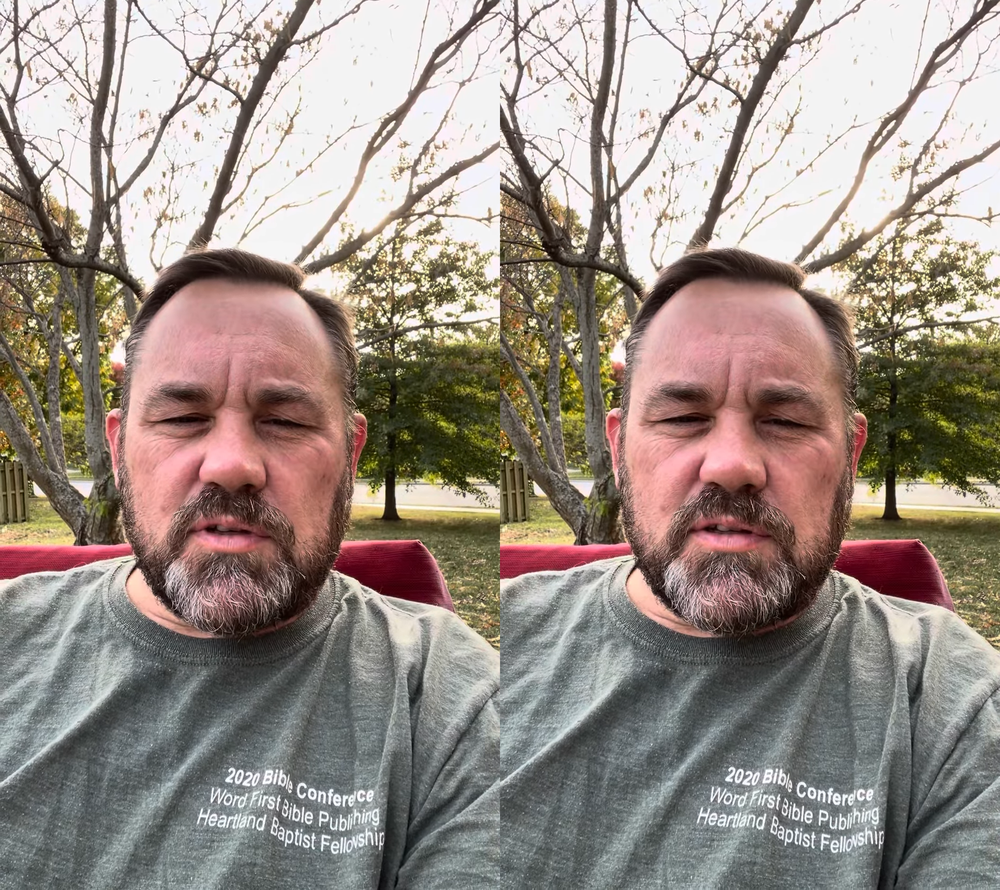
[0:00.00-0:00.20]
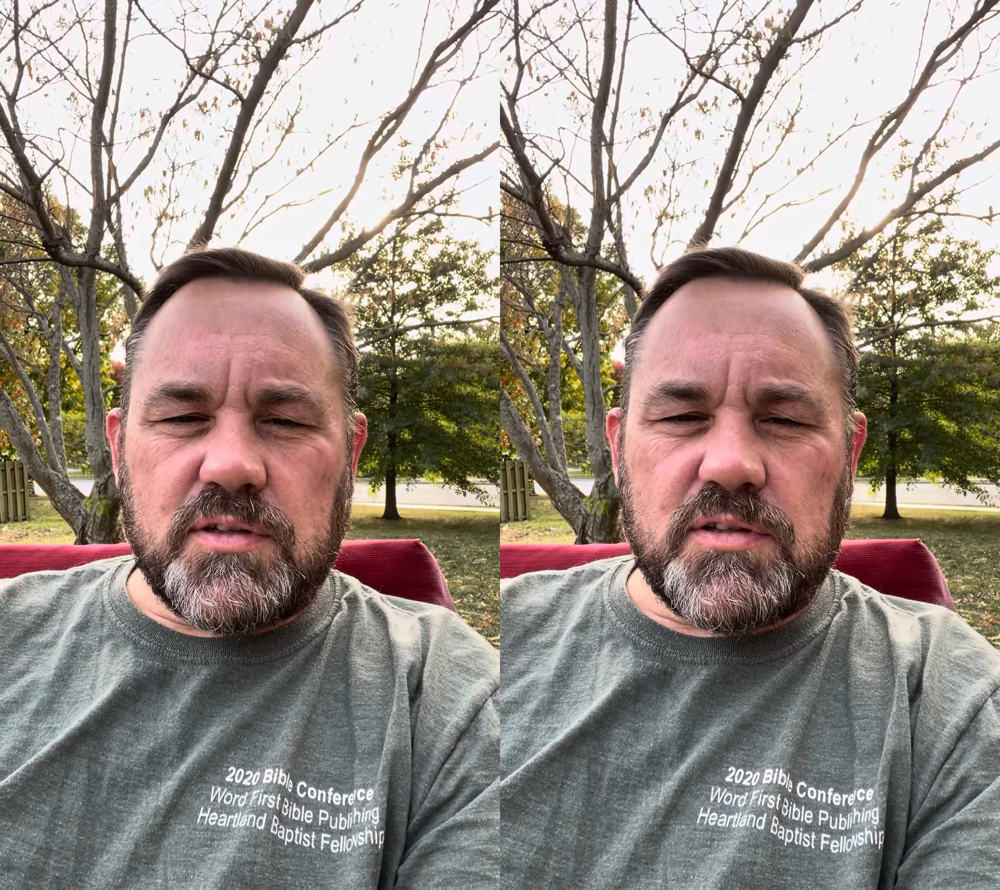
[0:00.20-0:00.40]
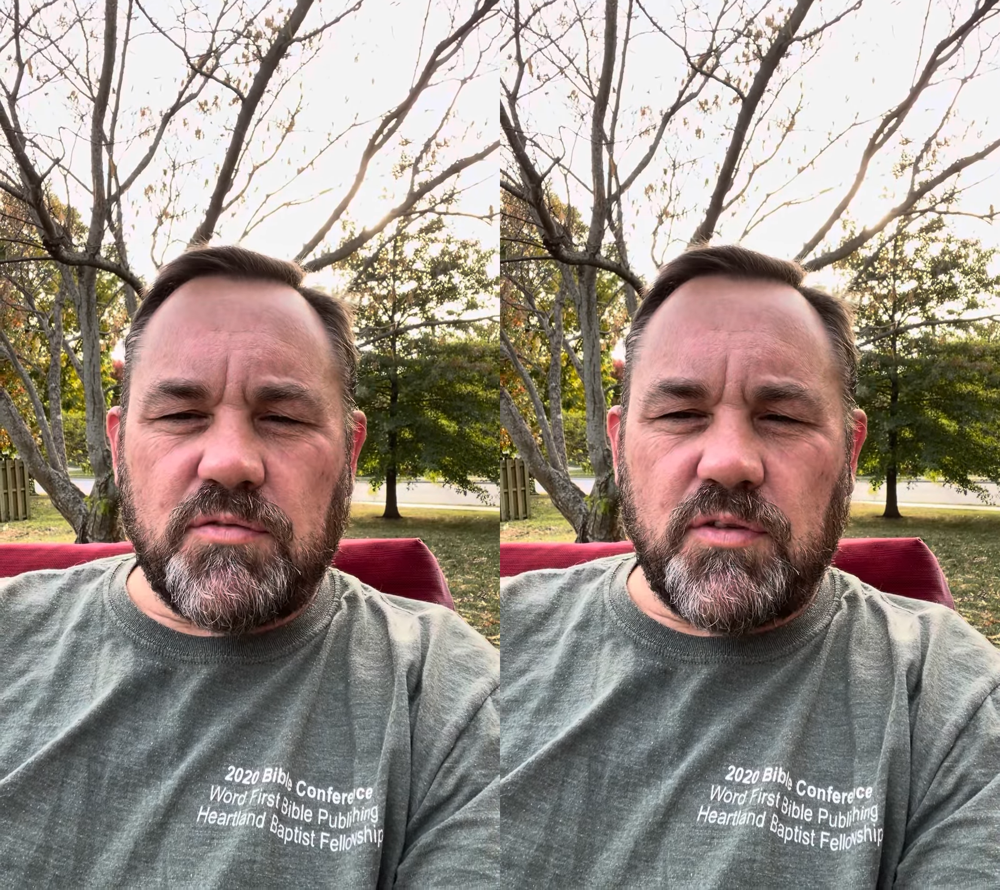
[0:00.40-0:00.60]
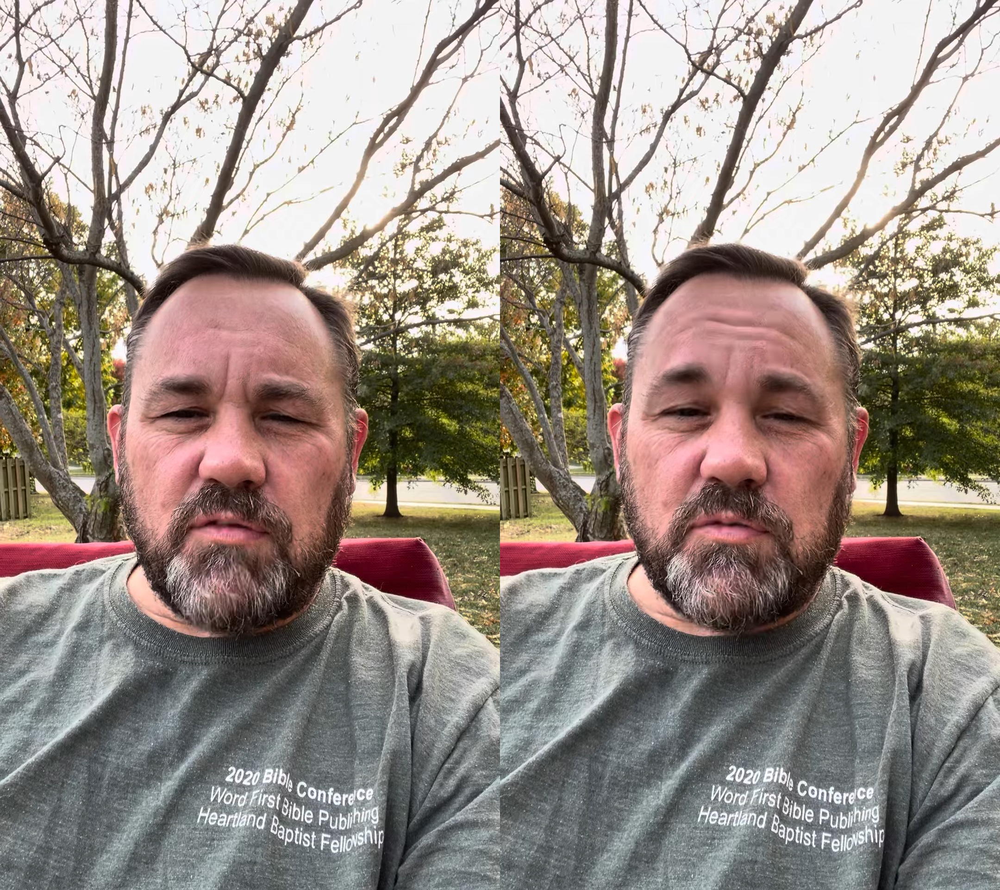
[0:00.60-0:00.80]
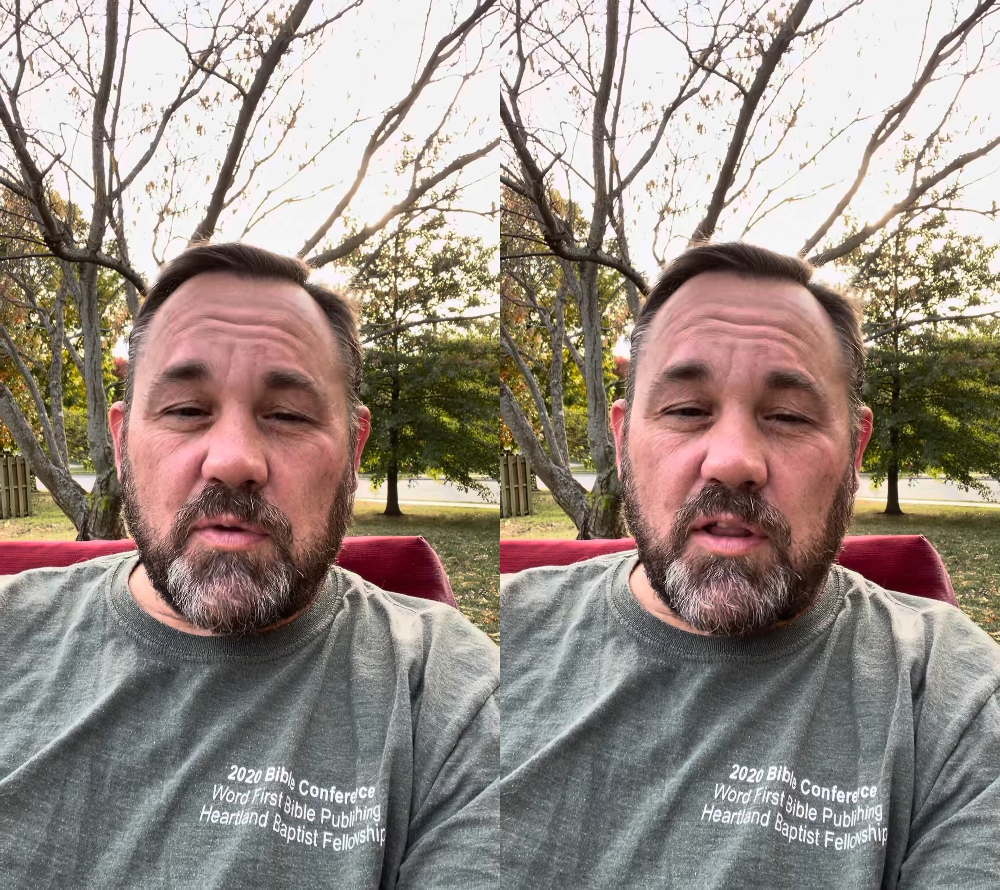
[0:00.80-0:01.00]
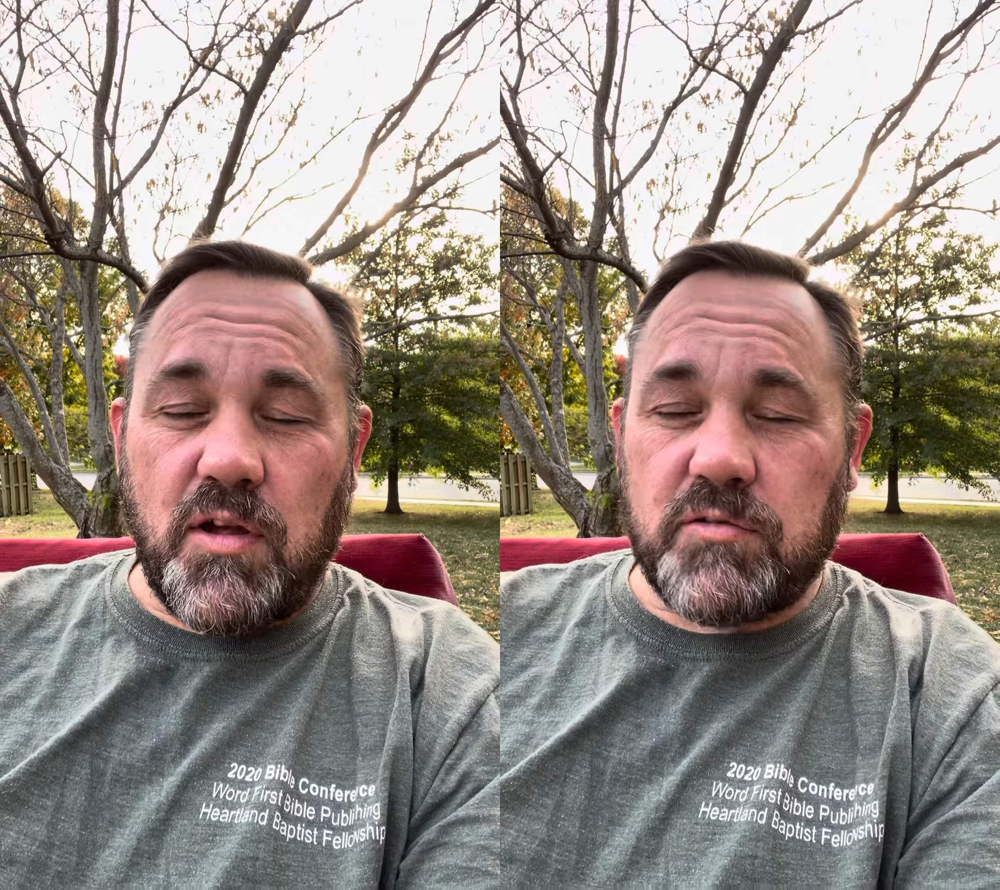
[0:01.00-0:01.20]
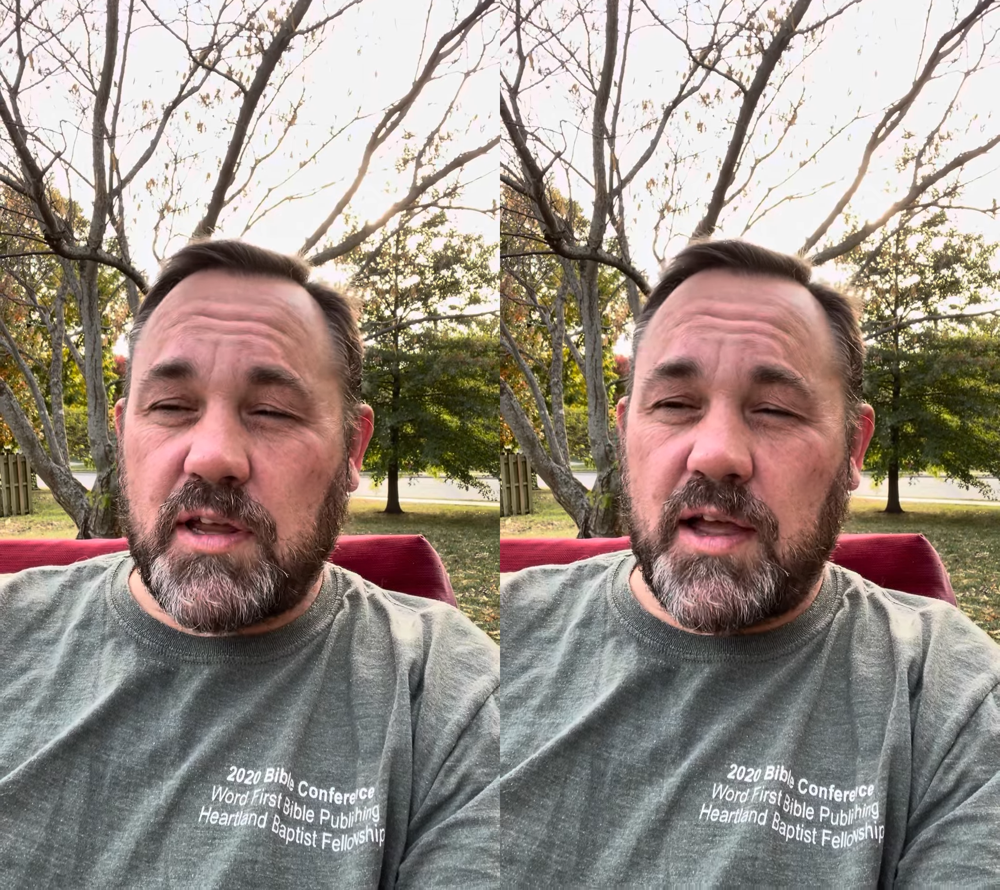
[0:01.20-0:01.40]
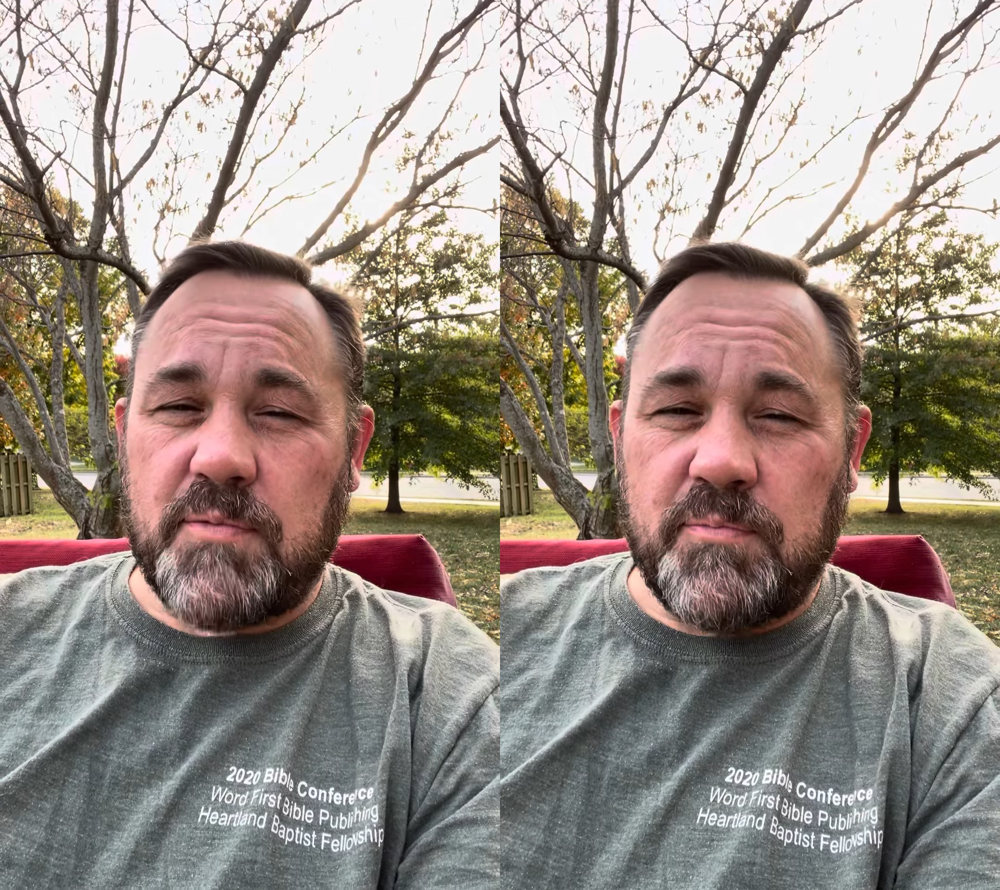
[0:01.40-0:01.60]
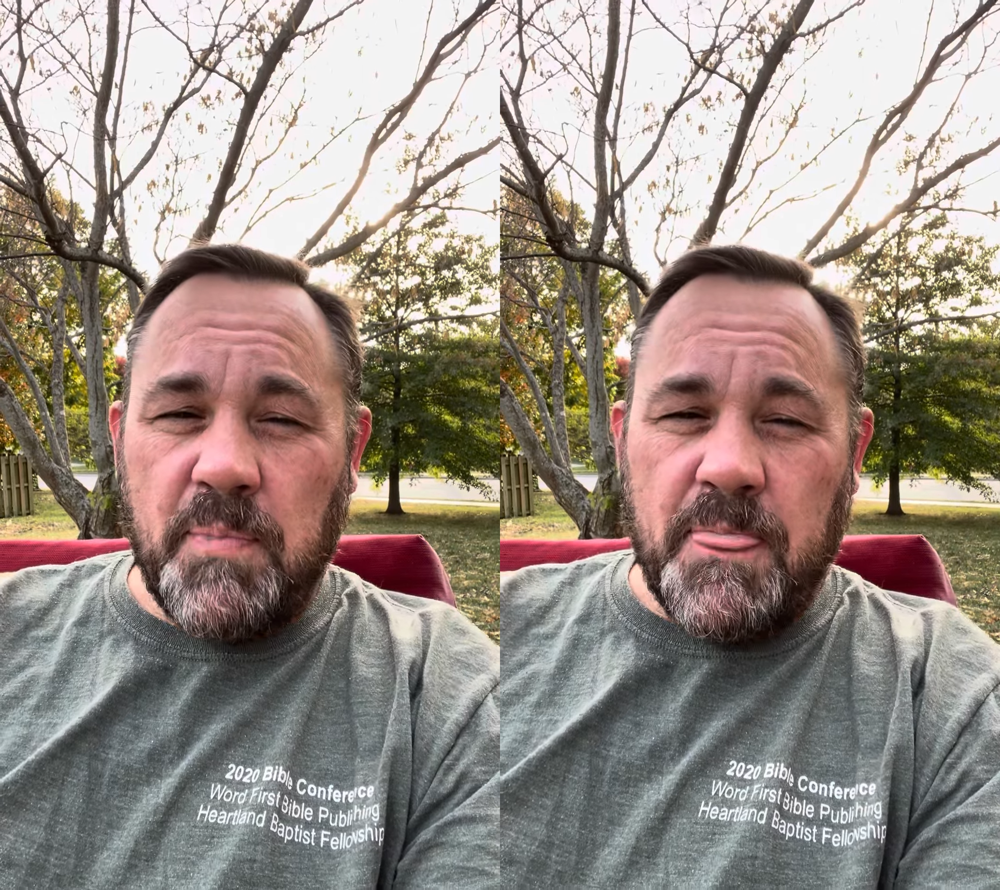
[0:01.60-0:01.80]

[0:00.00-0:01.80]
since the 5th. It's been a long time.